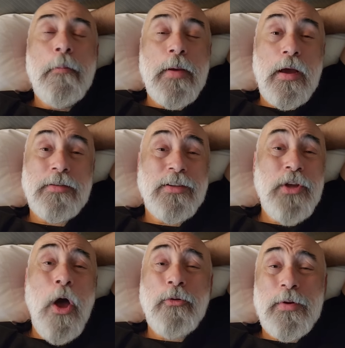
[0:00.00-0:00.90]
because
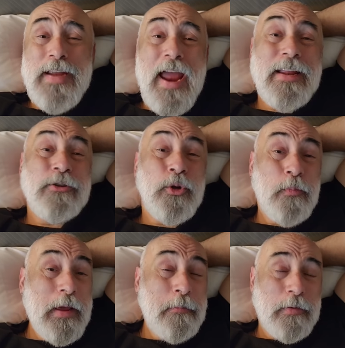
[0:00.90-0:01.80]
there's 182
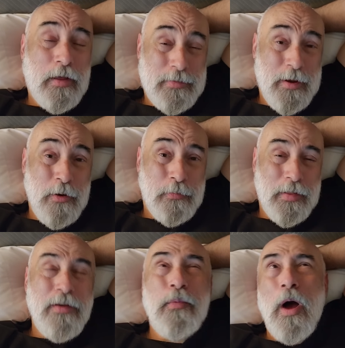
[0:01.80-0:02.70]
people on the
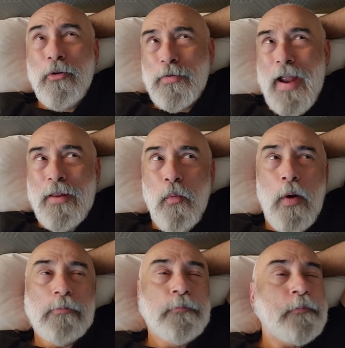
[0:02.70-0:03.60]
airplane, well,
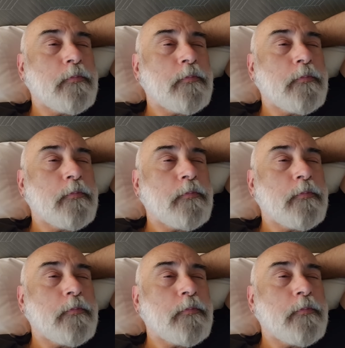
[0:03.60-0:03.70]
181.